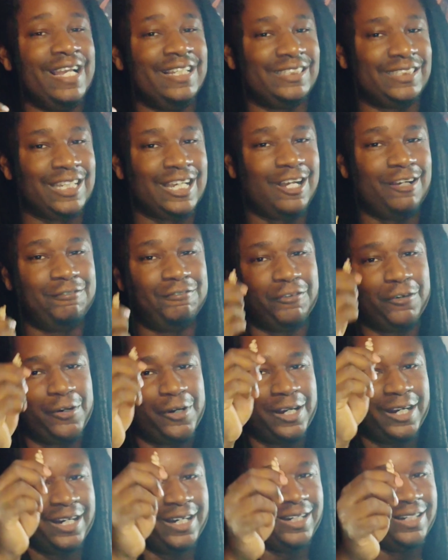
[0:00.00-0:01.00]
except
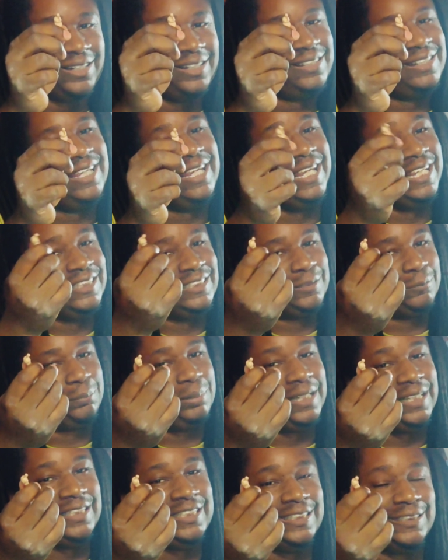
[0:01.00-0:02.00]
for his
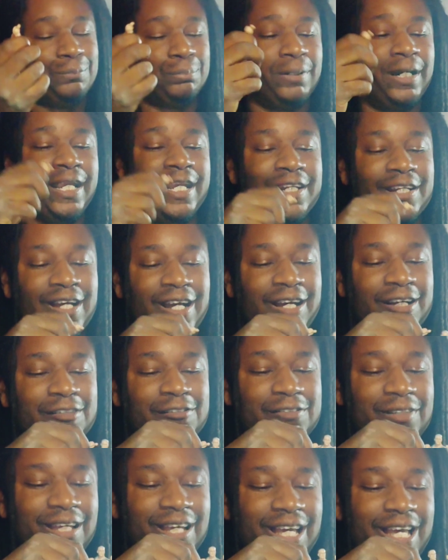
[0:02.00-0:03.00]
pieces breaking
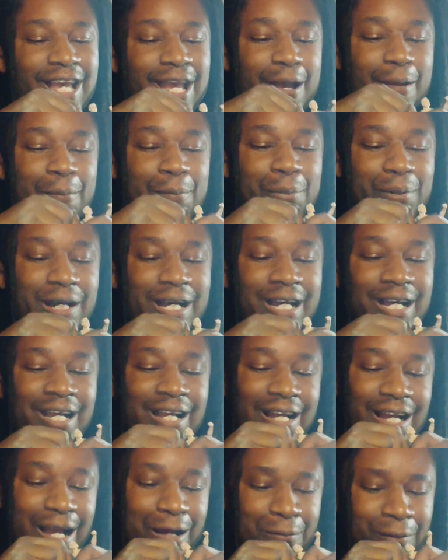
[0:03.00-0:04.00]
off,
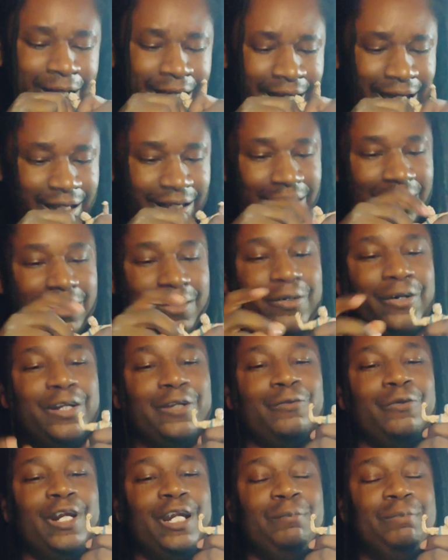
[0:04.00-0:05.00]
but I'm not
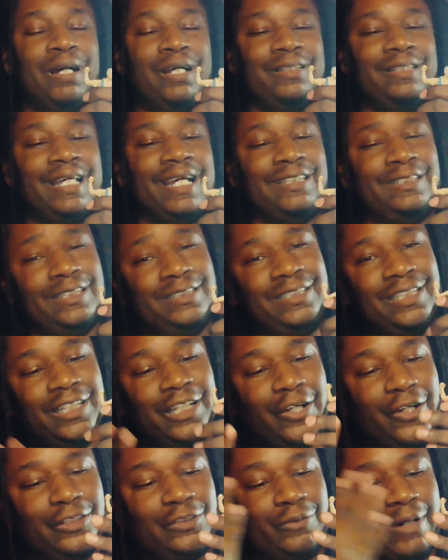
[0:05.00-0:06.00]
going to worry about that since it
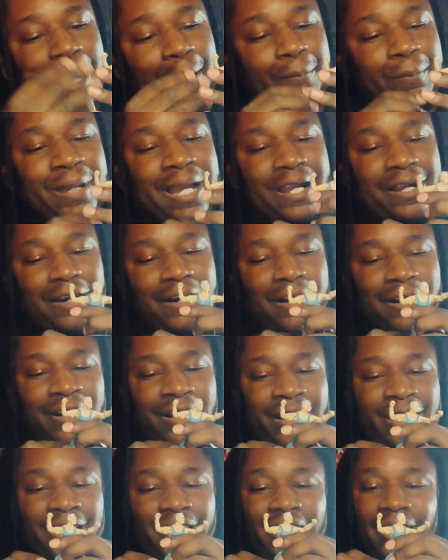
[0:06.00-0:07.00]
goes right back
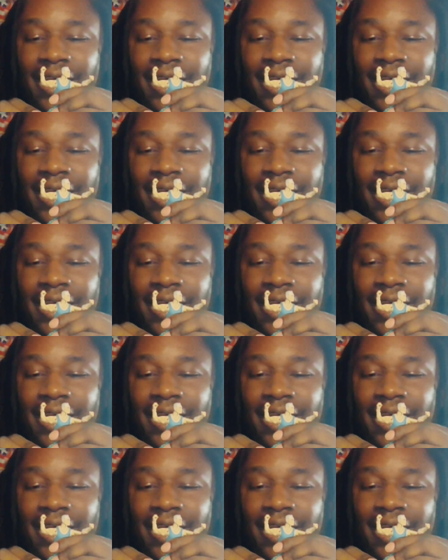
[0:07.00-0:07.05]
on.